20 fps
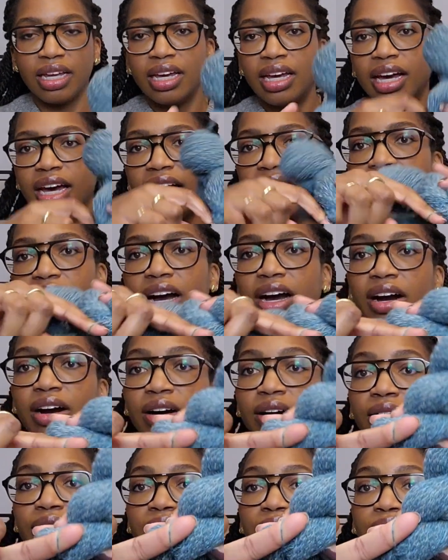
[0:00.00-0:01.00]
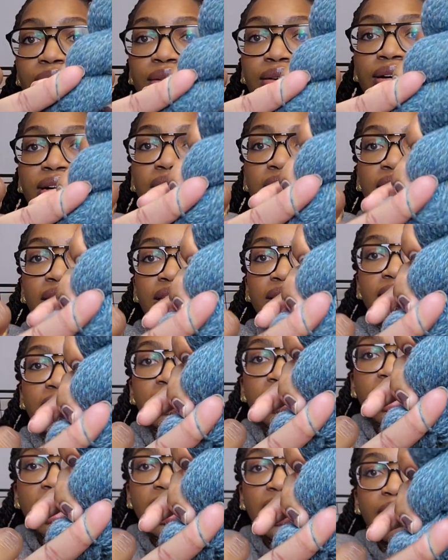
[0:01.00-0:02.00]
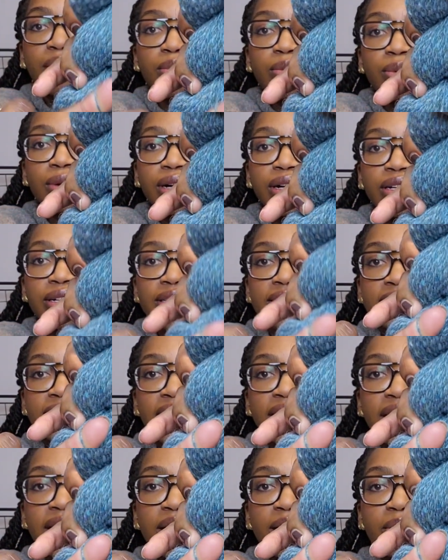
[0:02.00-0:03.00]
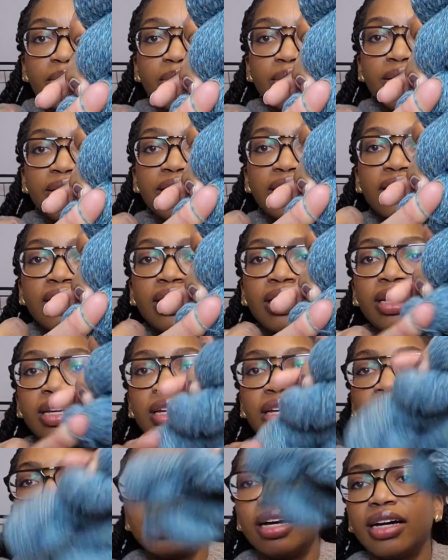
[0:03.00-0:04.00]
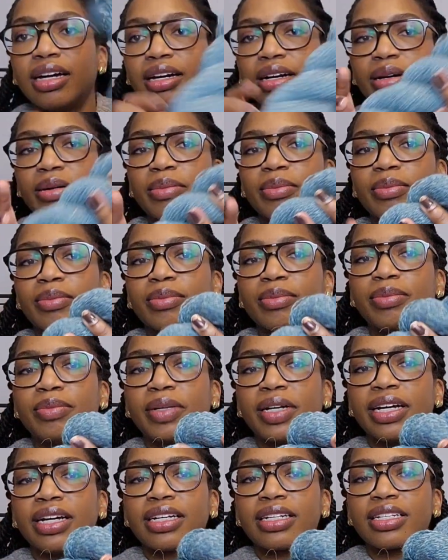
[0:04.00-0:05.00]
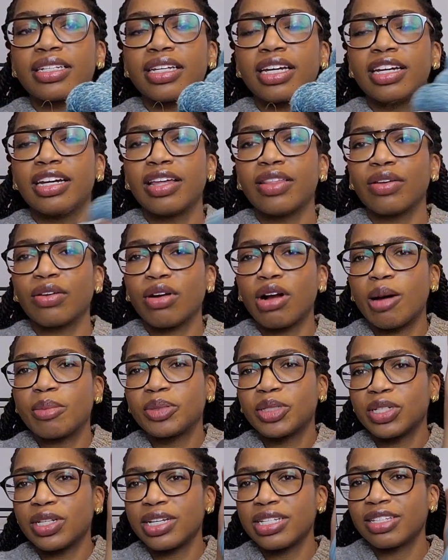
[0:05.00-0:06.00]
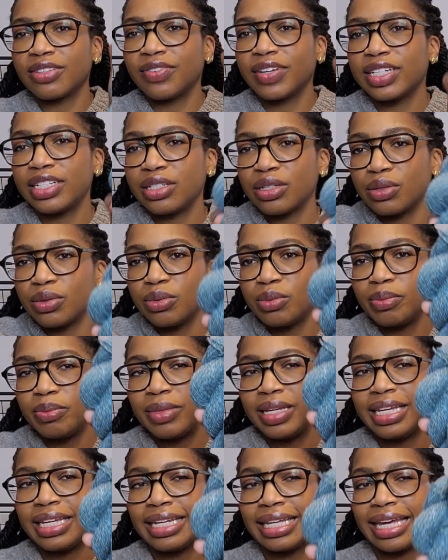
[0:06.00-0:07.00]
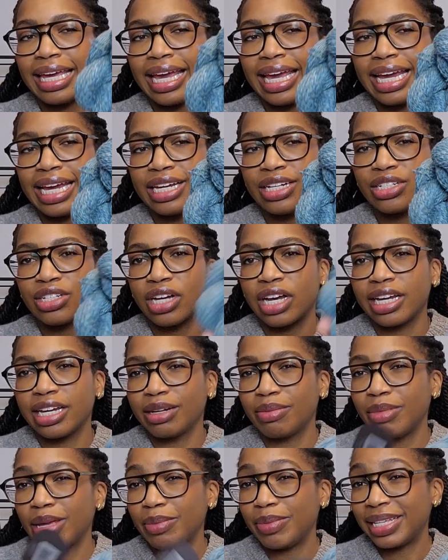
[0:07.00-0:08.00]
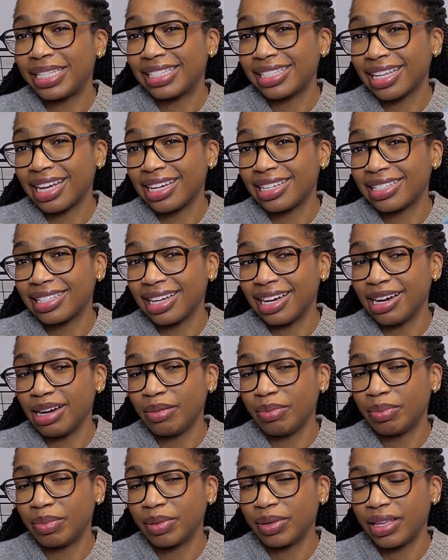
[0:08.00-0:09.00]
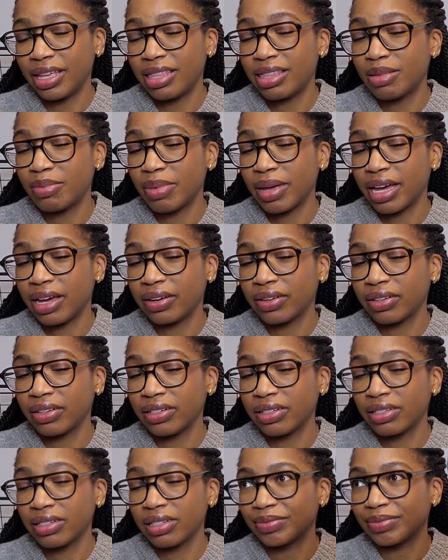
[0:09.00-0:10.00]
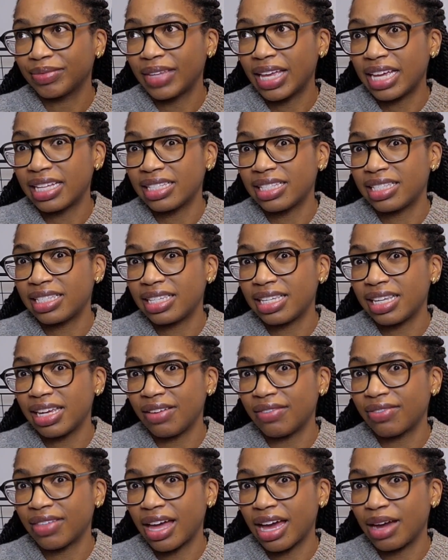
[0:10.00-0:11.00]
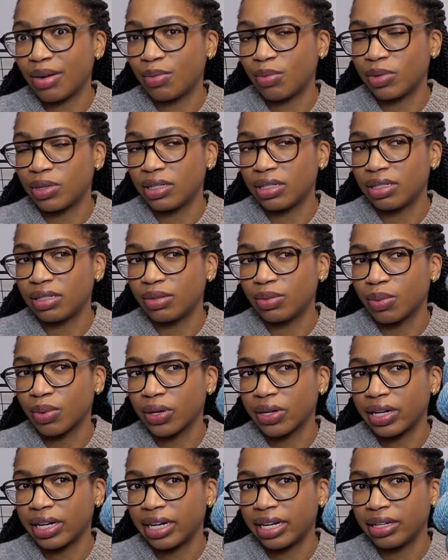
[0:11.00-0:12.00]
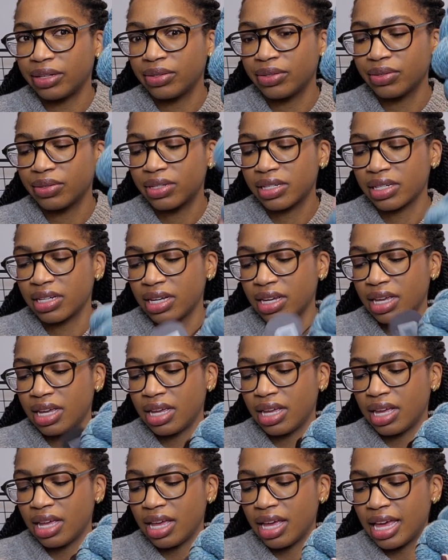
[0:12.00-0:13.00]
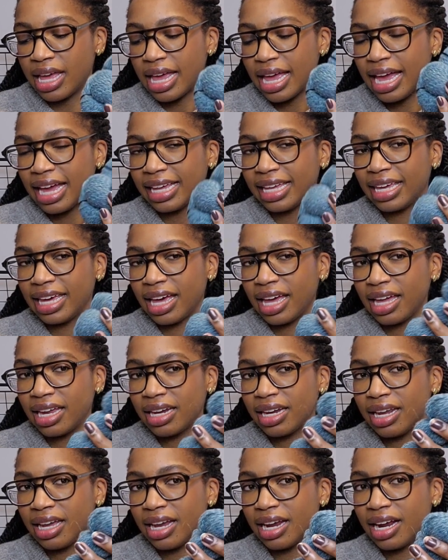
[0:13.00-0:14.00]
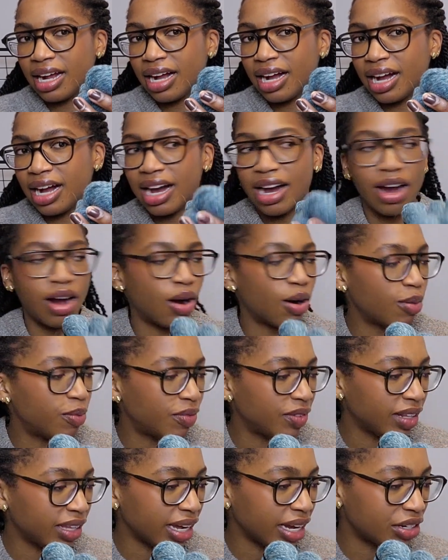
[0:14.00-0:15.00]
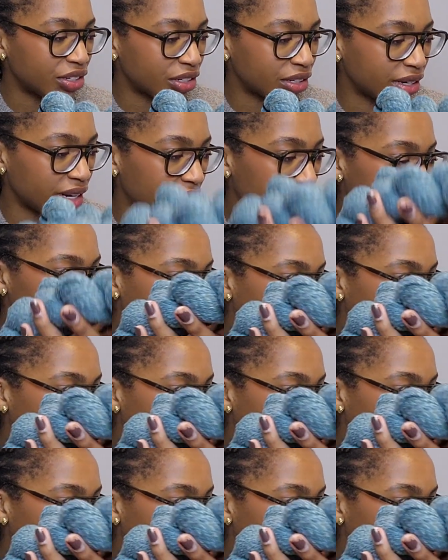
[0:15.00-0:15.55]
how that works up. But another option is if I don't meet gauge, I could maybe size up in the pattern and see if that will work it out. Again, hopefully I should have